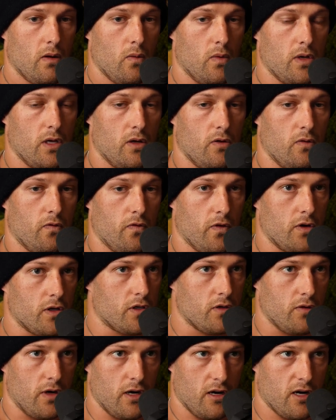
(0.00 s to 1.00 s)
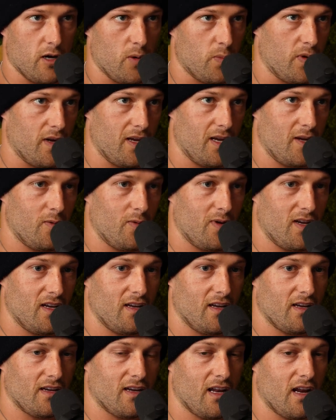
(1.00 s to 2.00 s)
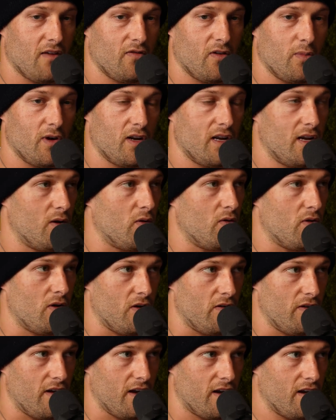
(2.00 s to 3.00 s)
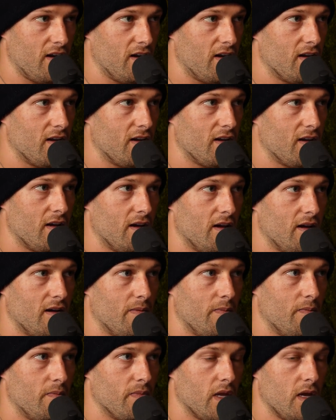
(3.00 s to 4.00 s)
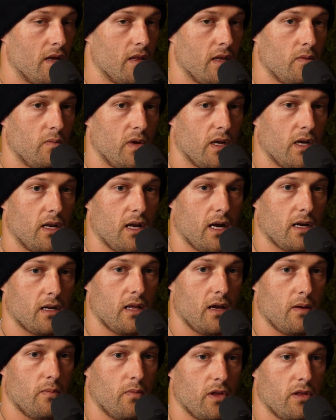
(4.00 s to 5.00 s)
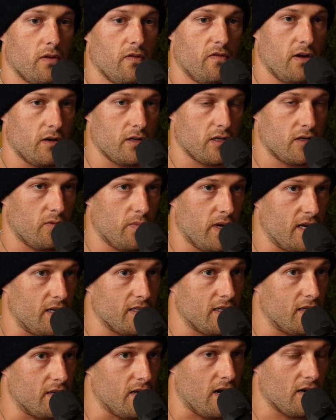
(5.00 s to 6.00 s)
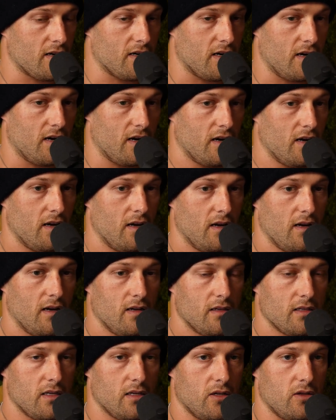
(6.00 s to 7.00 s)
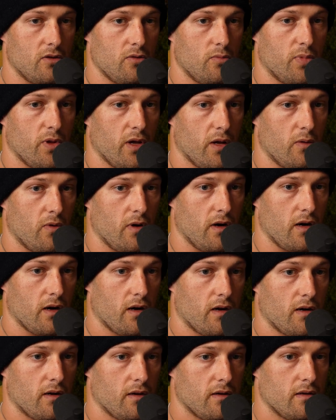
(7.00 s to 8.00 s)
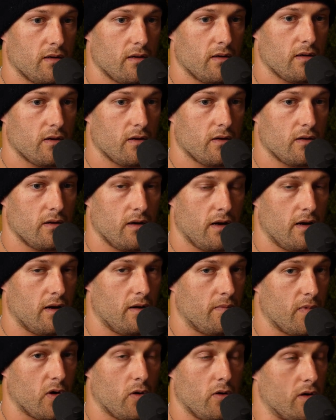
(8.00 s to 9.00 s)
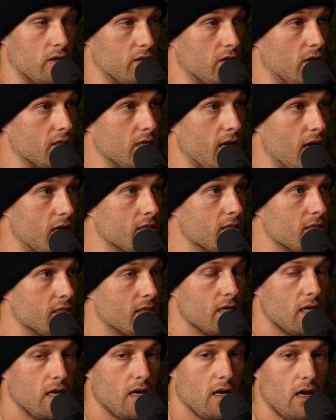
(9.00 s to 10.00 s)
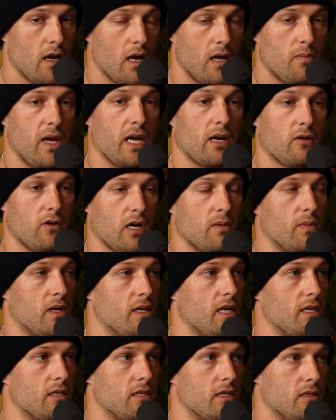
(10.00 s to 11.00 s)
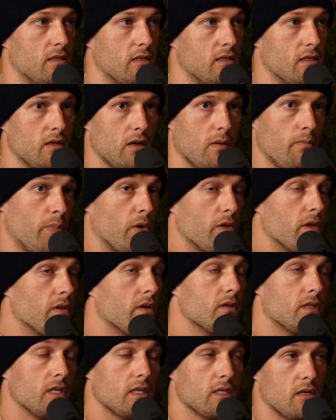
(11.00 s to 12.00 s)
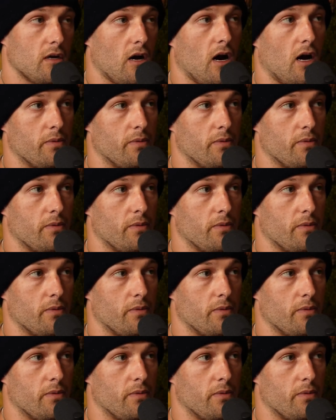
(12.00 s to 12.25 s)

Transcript: when you first join our company, we get everybody an Oura ring, and then we connect them with a functional medicine doctor to do blood work, cortisol tests, and make recommendations. Both of those things are